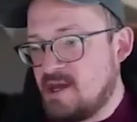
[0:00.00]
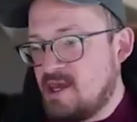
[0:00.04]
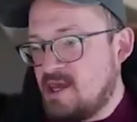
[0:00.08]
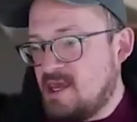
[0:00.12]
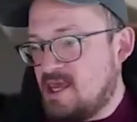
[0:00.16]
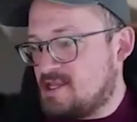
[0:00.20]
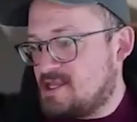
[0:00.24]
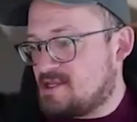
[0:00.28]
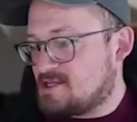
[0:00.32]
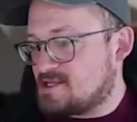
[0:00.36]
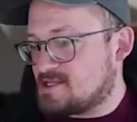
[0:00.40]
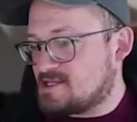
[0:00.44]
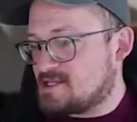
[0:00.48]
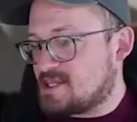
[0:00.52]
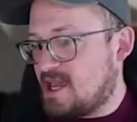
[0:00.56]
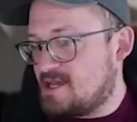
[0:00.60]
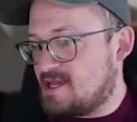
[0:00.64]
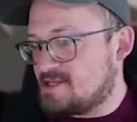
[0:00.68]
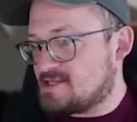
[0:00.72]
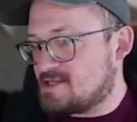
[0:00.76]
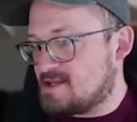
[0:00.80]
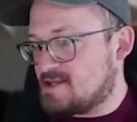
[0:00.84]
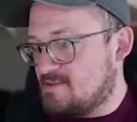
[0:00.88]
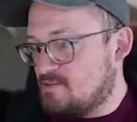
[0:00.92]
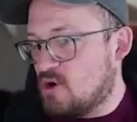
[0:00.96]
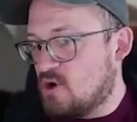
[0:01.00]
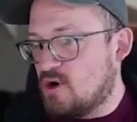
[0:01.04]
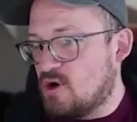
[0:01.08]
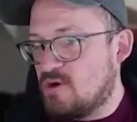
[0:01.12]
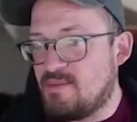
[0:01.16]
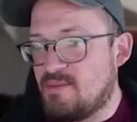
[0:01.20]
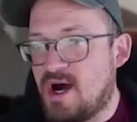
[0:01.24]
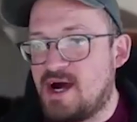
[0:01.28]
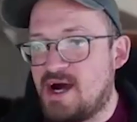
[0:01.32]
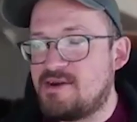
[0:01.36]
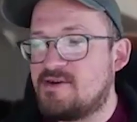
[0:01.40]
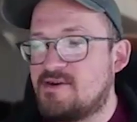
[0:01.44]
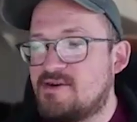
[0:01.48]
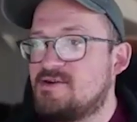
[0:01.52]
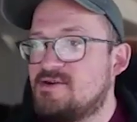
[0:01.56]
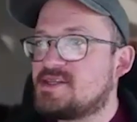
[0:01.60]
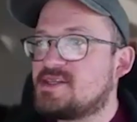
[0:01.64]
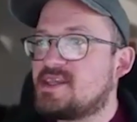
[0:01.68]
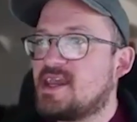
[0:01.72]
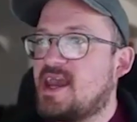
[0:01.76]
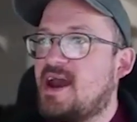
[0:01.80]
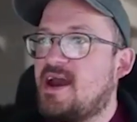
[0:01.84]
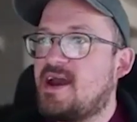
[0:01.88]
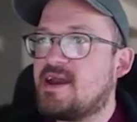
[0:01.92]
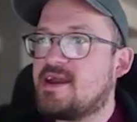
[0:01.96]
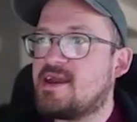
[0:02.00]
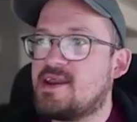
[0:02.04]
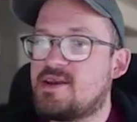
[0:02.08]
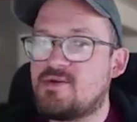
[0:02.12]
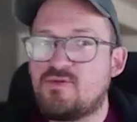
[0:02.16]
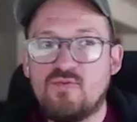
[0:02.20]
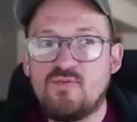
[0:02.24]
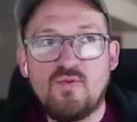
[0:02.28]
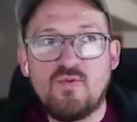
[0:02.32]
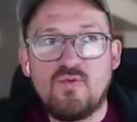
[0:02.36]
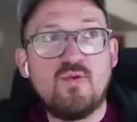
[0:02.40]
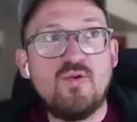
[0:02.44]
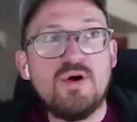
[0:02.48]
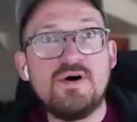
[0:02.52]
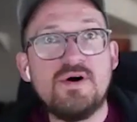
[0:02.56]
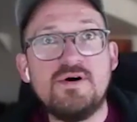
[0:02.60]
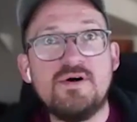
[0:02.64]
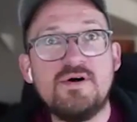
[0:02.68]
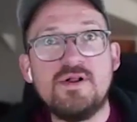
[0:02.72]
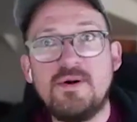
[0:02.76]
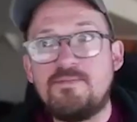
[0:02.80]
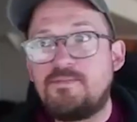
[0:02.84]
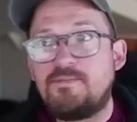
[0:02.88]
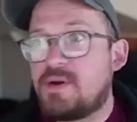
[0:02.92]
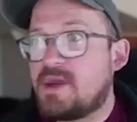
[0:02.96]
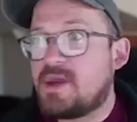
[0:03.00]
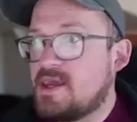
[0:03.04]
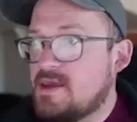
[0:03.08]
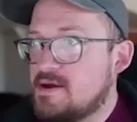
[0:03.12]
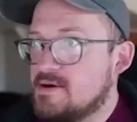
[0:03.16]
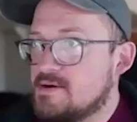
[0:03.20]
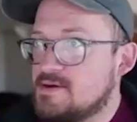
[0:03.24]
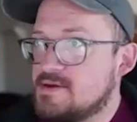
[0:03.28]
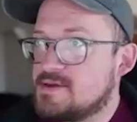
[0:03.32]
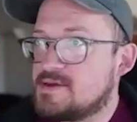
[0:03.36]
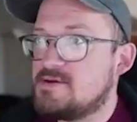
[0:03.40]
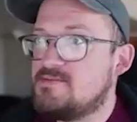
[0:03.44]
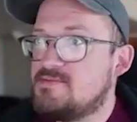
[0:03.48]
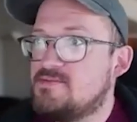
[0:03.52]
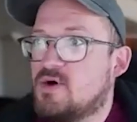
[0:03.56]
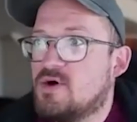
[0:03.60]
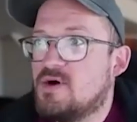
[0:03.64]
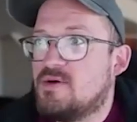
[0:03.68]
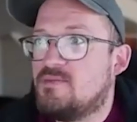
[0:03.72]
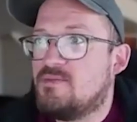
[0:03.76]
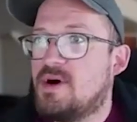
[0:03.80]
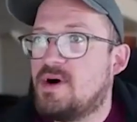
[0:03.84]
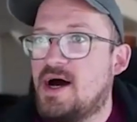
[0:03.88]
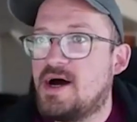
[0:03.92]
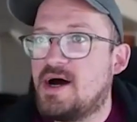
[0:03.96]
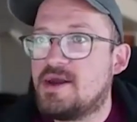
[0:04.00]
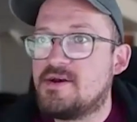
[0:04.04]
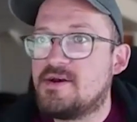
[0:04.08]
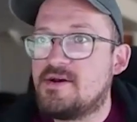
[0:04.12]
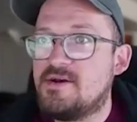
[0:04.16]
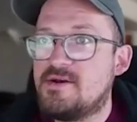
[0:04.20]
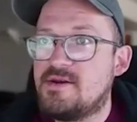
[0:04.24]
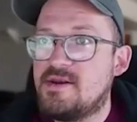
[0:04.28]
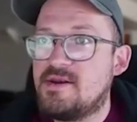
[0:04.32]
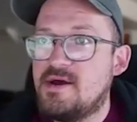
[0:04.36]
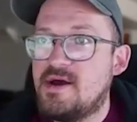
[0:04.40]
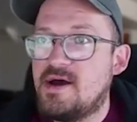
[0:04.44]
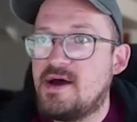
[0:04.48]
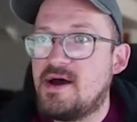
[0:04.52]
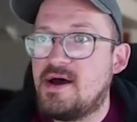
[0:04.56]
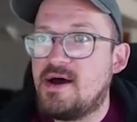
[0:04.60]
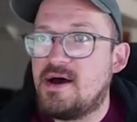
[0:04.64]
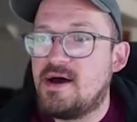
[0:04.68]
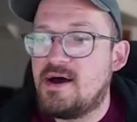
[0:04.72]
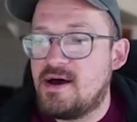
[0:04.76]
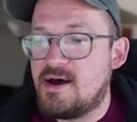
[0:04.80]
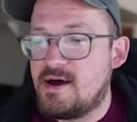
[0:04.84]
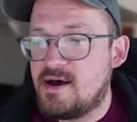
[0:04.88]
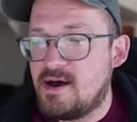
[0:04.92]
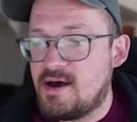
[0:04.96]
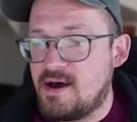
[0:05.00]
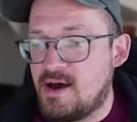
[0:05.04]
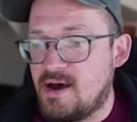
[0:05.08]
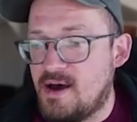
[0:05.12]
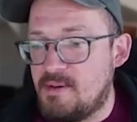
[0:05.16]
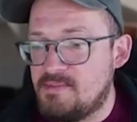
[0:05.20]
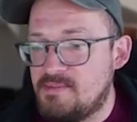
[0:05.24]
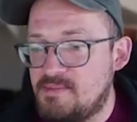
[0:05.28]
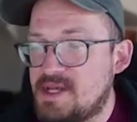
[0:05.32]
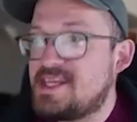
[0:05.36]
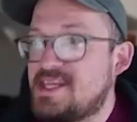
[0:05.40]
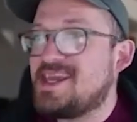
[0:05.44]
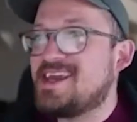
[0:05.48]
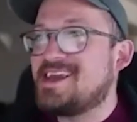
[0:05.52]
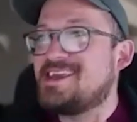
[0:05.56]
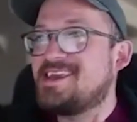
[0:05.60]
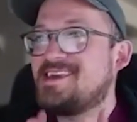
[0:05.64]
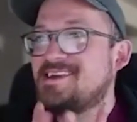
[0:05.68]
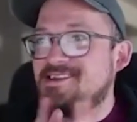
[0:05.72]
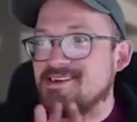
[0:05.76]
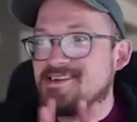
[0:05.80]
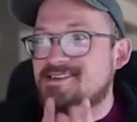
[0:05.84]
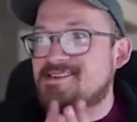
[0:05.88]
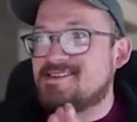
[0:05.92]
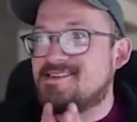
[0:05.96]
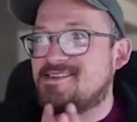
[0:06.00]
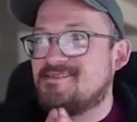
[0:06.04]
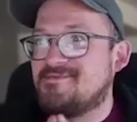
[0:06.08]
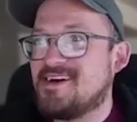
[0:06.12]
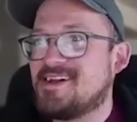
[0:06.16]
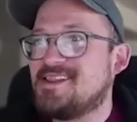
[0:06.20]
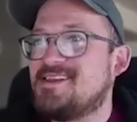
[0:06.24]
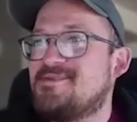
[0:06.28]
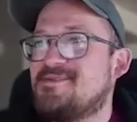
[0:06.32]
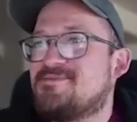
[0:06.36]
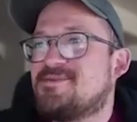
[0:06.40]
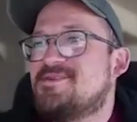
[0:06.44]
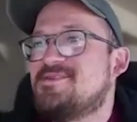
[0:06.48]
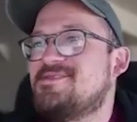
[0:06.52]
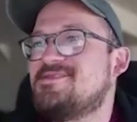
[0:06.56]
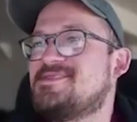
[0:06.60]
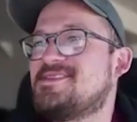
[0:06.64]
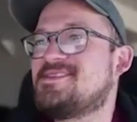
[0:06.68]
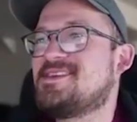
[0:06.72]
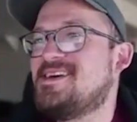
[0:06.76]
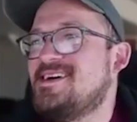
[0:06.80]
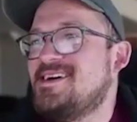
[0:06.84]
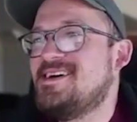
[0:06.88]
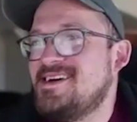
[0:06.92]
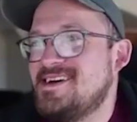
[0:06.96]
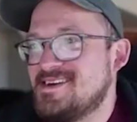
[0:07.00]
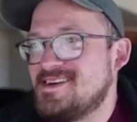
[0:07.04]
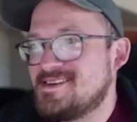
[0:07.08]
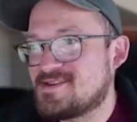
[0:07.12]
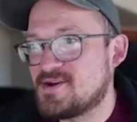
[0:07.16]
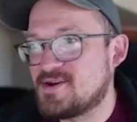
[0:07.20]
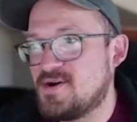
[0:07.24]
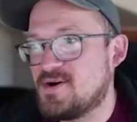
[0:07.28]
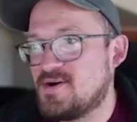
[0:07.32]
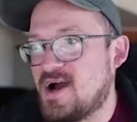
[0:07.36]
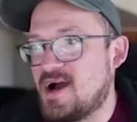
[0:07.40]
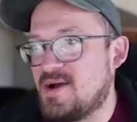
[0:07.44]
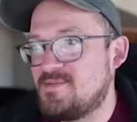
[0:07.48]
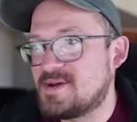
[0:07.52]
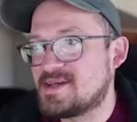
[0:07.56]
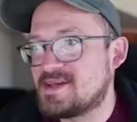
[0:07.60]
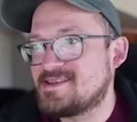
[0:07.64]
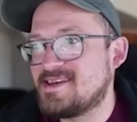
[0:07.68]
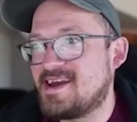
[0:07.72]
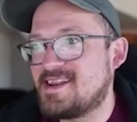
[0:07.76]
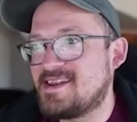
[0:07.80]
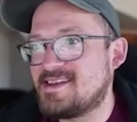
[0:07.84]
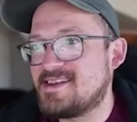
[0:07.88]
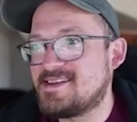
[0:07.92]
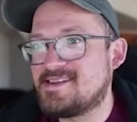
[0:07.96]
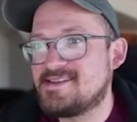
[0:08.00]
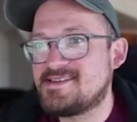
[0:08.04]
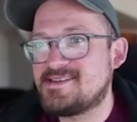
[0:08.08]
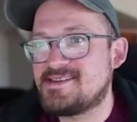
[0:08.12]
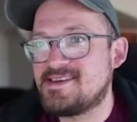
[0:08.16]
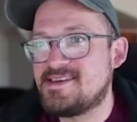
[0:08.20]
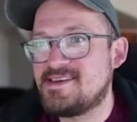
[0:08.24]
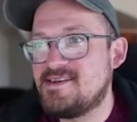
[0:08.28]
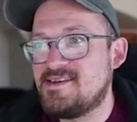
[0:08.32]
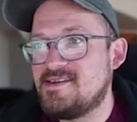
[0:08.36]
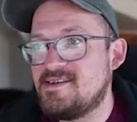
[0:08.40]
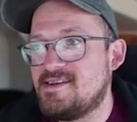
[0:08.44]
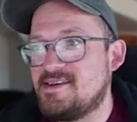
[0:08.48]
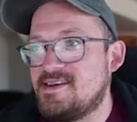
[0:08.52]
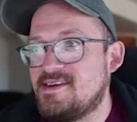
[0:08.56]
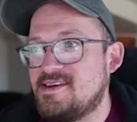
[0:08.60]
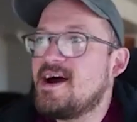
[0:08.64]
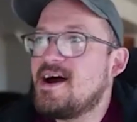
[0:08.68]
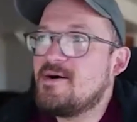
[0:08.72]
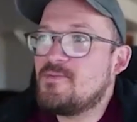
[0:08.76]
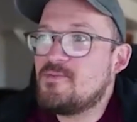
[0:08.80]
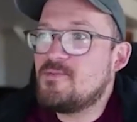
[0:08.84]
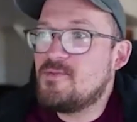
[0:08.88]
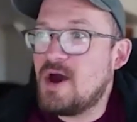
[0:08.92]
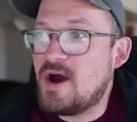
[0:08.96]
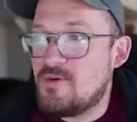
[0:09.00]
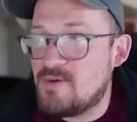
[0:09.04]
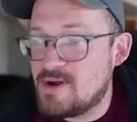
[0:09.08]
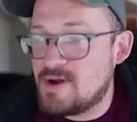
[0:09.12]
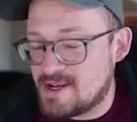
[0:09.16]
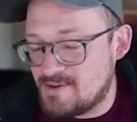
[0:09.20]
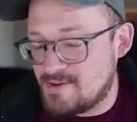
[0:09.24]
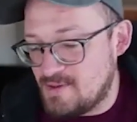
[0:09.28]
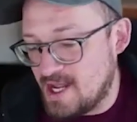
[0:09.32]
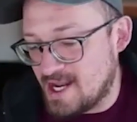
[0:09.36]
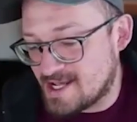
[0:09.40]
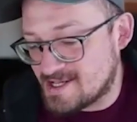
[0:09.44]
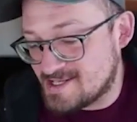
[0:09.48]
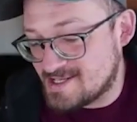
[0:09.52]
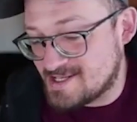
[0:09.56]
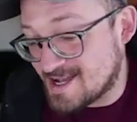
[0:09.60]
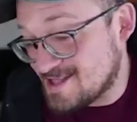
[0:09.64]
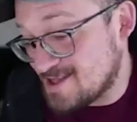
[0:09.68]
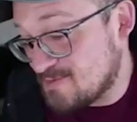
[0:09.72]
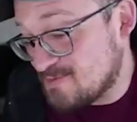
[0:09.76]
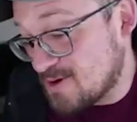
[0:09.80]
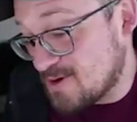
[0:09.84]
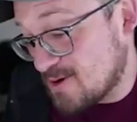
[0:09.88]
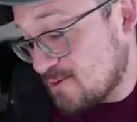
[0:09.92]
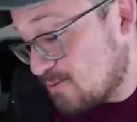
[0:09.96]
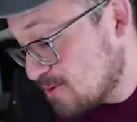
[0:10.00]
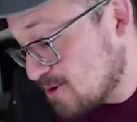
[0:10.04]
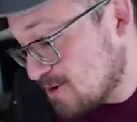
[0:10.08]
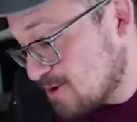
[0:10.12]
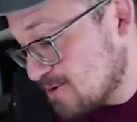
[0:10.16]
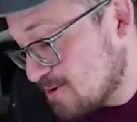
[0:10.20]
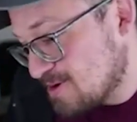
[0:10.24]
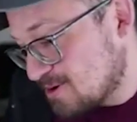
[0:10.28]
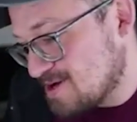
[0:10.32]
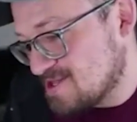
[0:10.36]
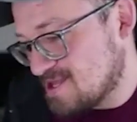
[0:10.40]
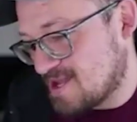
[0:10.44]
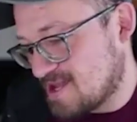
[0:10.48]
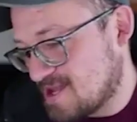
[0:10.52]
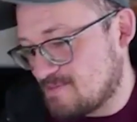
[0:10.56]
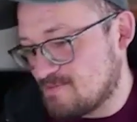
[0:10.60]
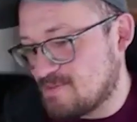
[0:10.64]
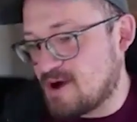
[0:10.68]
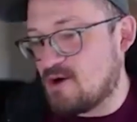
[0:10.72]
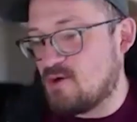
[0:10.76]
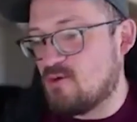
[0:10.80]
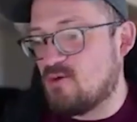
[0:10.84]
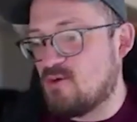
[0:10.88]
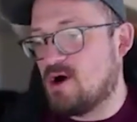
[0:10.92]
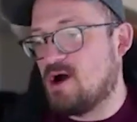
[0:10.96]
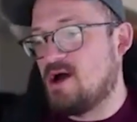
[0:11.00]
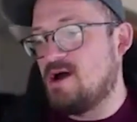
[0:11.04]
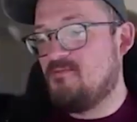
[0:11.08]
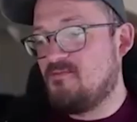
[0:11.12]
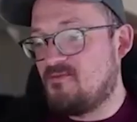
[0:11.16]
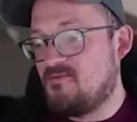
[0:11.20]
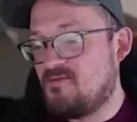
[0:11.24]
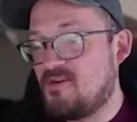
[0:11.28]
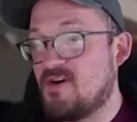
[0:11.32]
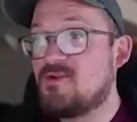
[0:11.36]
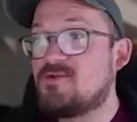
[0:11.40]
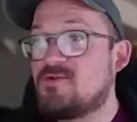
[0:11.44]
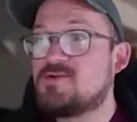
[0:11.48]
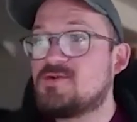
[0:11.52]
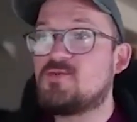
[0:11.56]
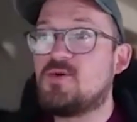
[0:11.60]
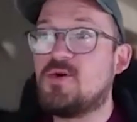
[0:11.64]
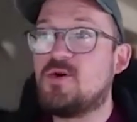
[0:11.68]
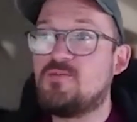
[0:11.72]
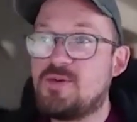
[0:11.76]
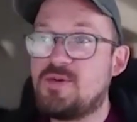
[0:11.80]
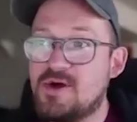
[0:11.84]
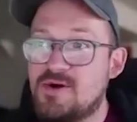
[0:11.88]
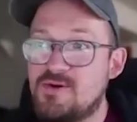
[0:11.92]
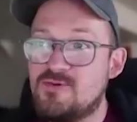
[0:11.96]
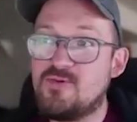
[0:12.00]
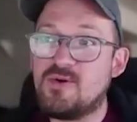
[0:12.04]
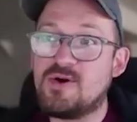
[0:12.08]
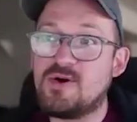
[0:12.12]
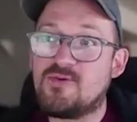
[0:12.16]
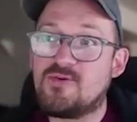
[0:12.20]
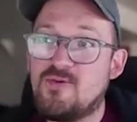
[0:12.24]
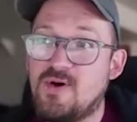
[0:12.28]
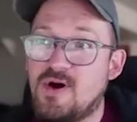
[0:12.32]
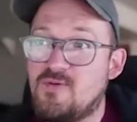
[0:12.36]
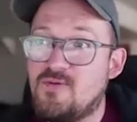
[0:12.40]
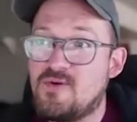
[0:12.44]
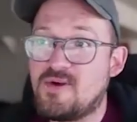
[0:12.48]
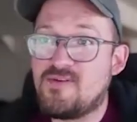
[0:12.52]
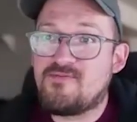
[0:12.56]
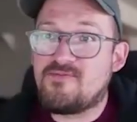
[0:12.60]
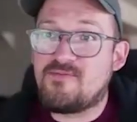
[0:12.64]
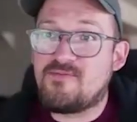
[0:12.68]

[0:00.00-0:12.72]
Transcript: it just has a more modern stack and will appeal to more modern, uh, uh meticulous developers so I'm excited to see not not not exactly what we're building, but what folks will build with what we've